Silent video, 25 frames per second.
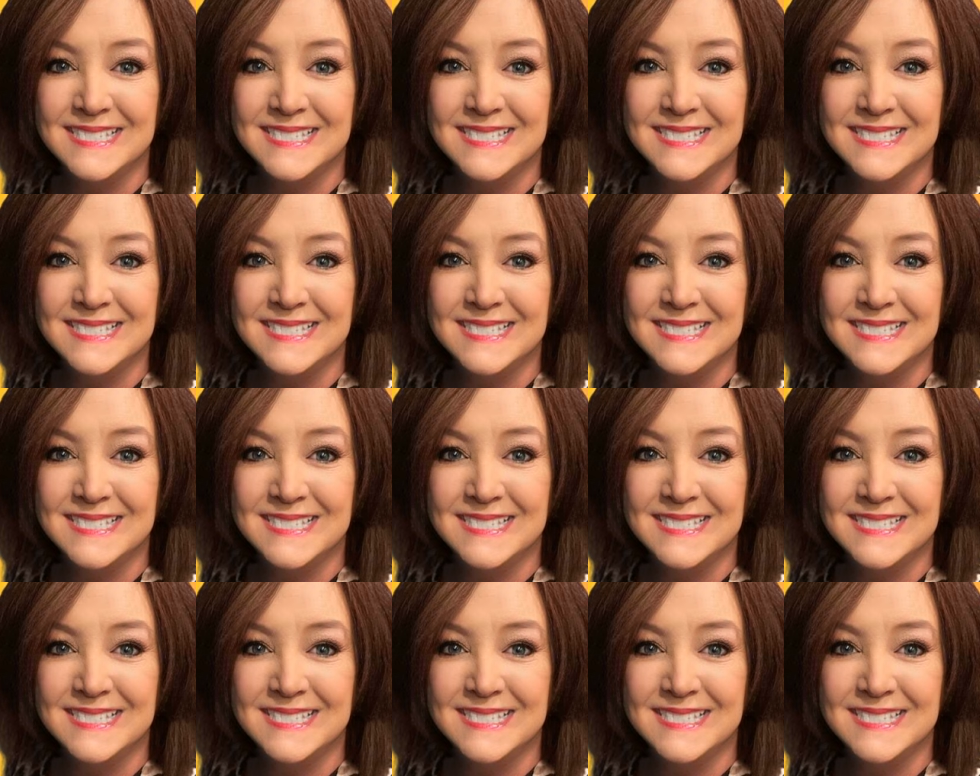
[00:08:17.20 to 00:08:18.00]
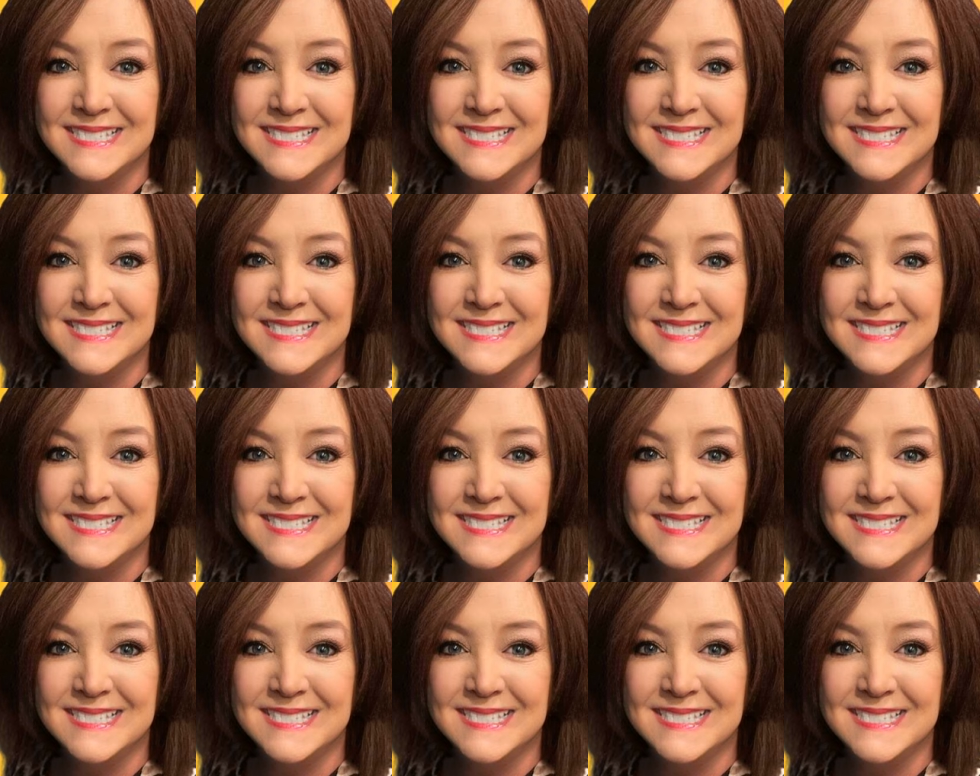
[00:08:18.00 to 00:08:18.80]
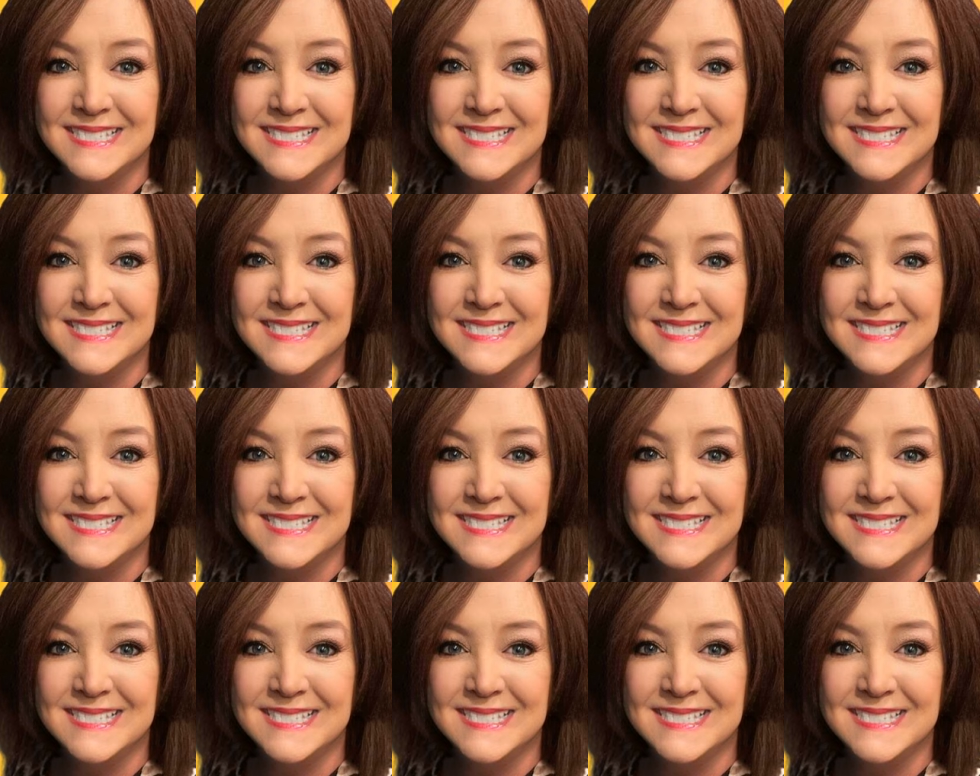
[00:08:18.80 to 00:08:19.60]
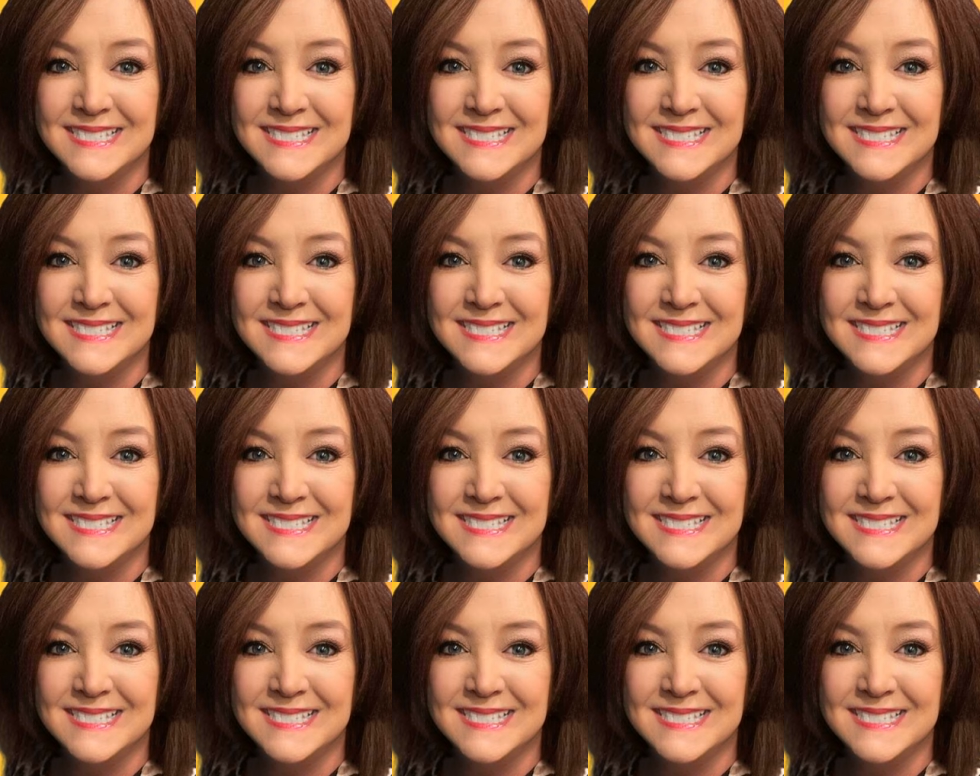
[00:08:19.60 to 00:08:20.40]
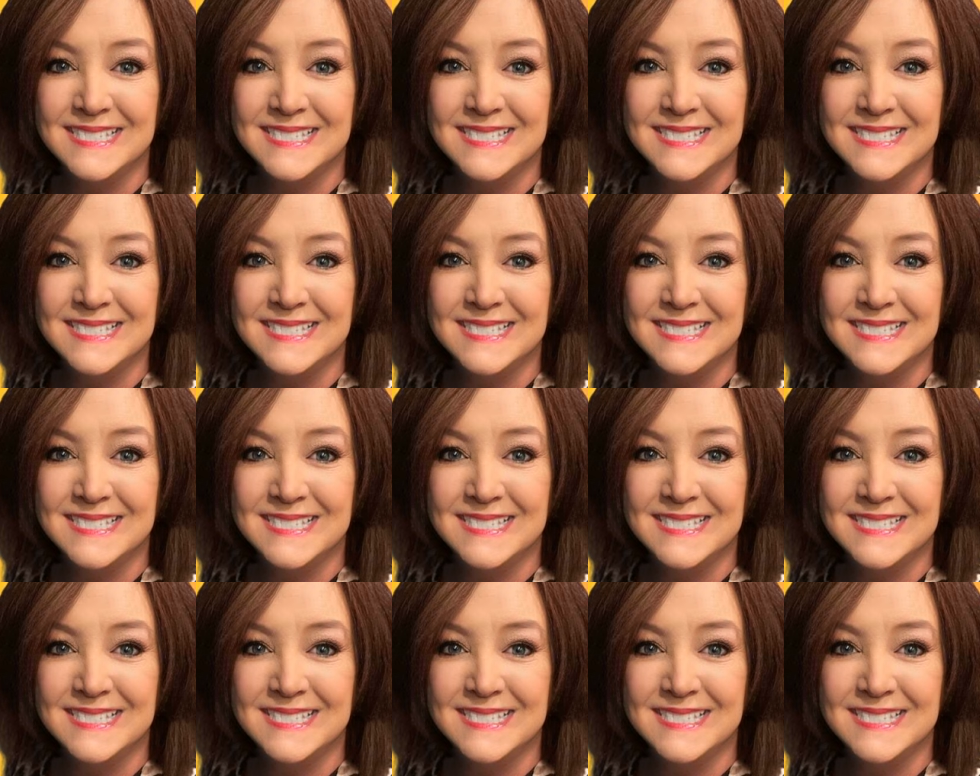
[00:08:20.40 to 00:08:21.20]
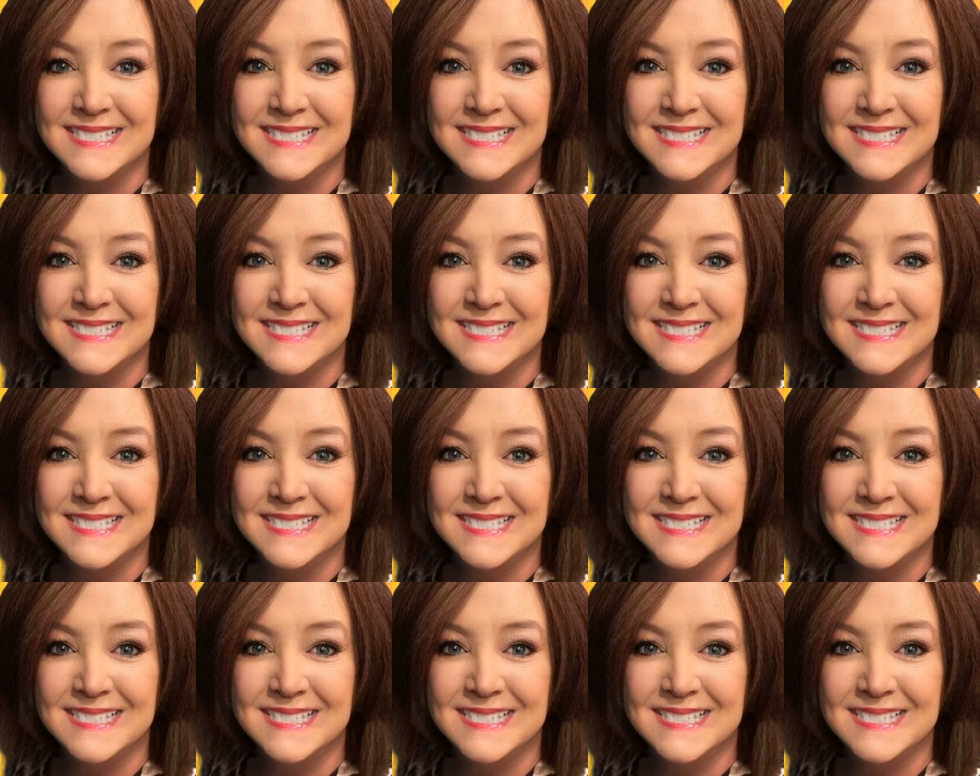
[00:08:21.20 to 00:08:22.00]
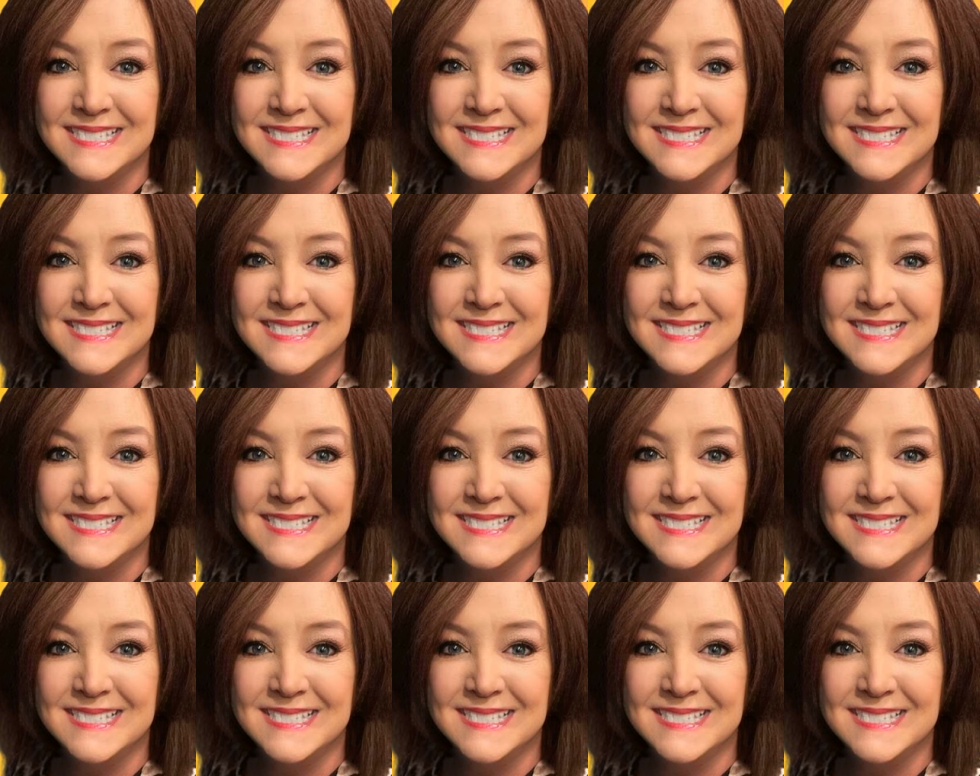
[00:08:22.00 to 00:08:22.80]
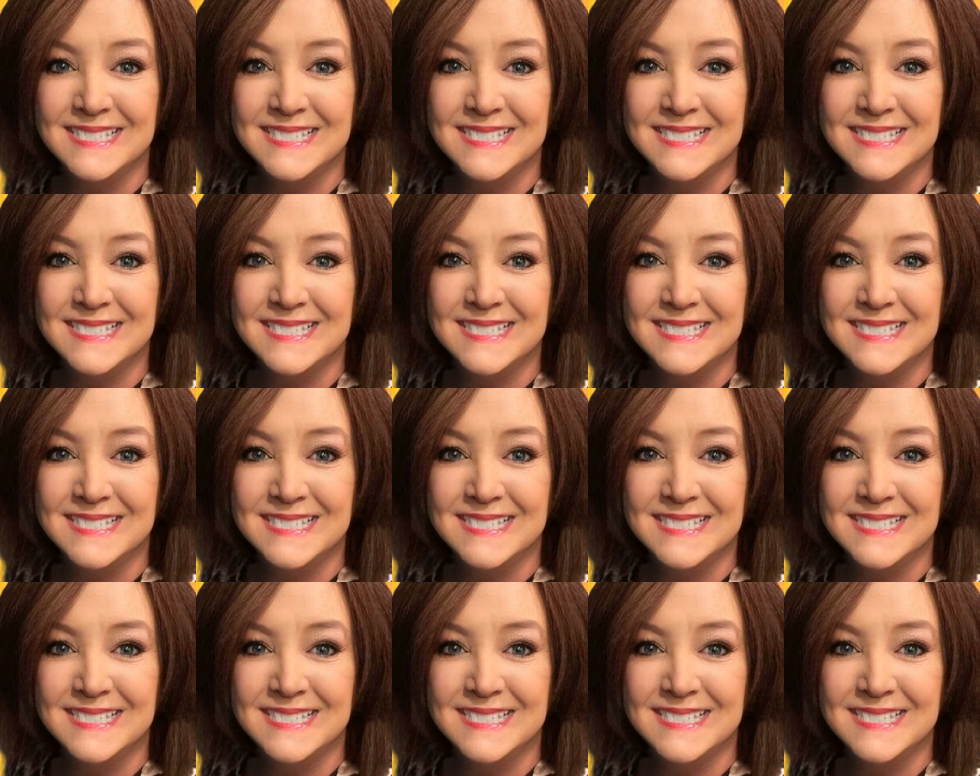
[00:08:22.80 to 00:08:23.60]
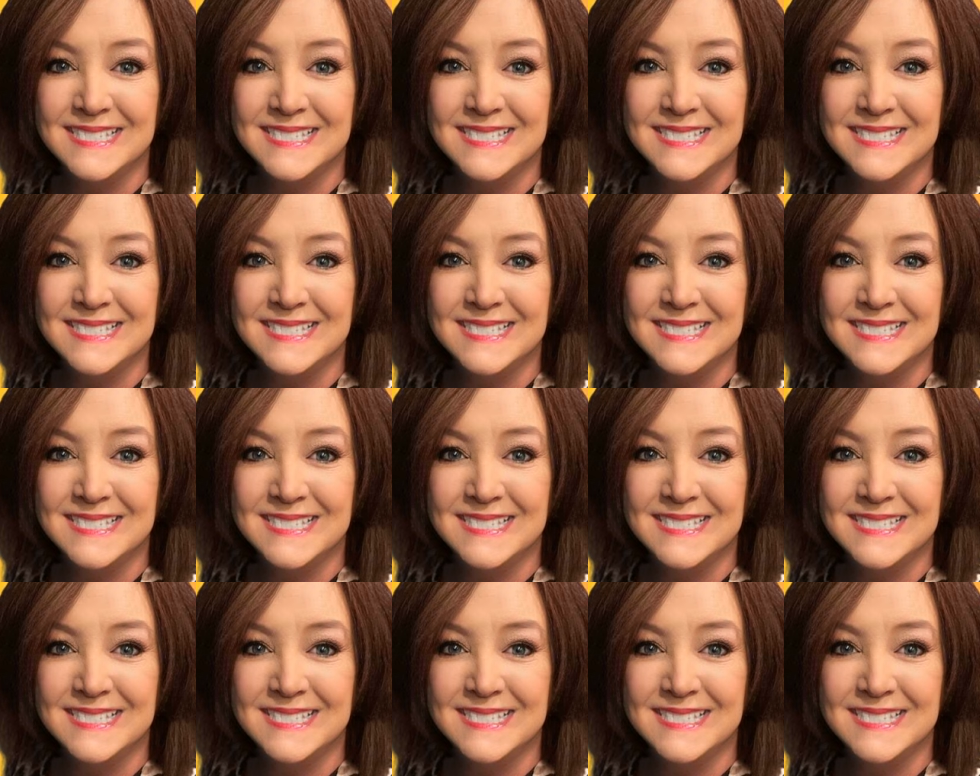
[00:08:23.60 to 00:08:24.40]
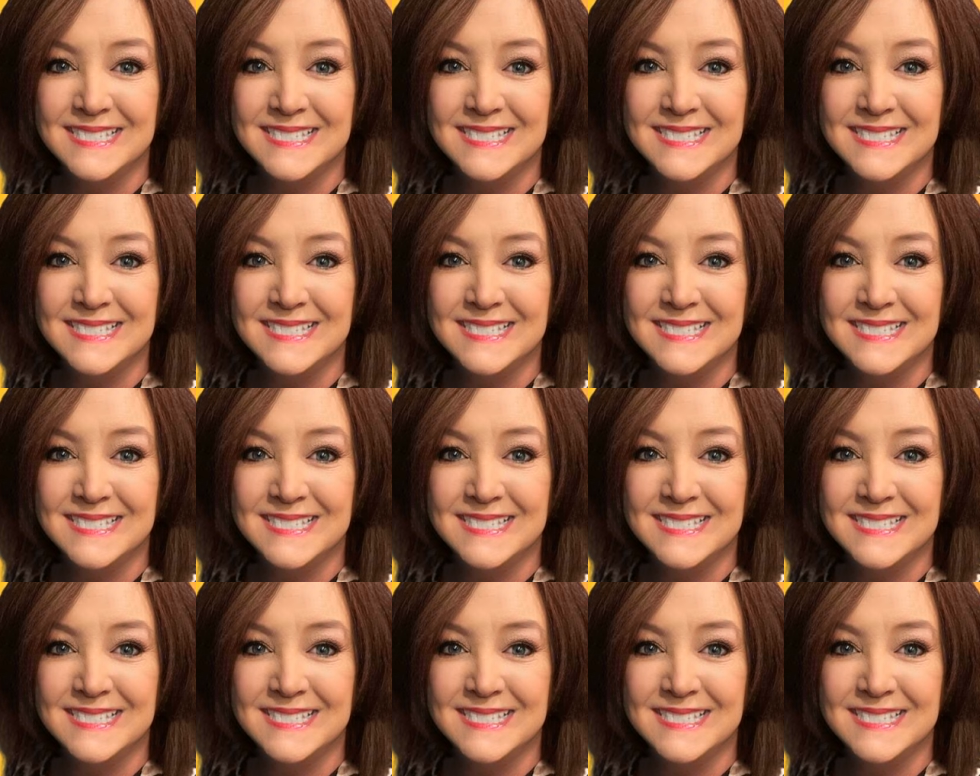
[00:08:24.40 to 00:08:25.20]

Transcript: (no lip movement)